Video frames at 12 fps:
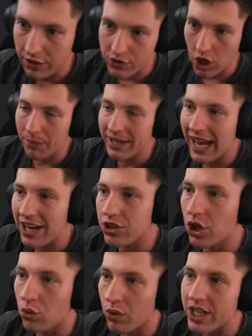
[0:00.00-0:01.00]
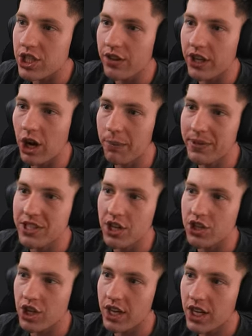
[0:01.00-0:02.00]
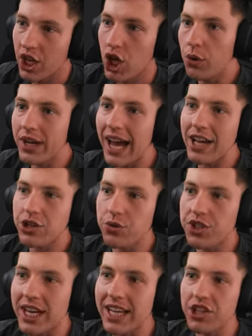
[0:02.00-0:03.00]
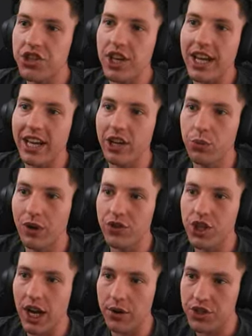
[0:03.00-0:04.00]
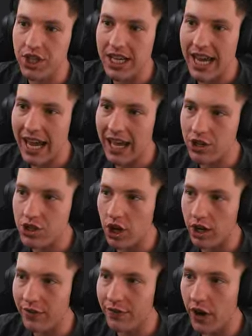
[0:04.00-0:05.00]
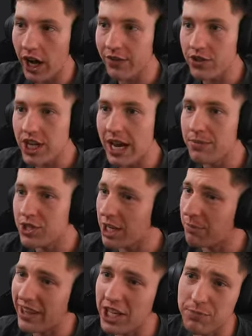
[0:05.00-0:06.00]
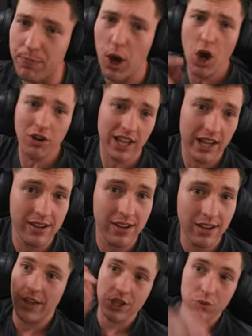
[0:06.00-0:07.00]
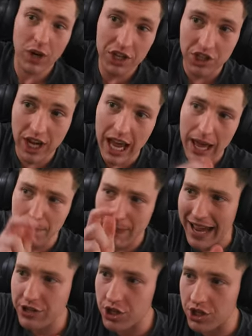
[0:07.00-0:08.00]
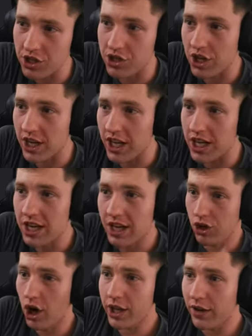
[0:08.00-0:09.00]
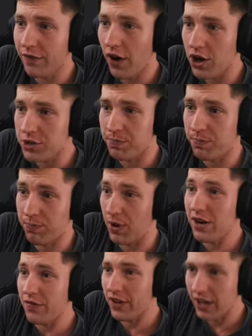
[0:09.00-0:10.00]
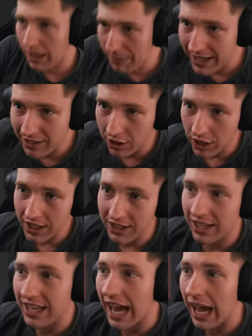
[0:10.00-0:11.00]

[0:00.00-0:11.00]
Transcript: but they've dominated the rest of the competition. Newcastle sitting in second with Chelsea and Tottenham fighting for Champions League, but there's Burnley, there's West Ham, Manchester City, Nottingham Forest, Brentford. I mean, look at the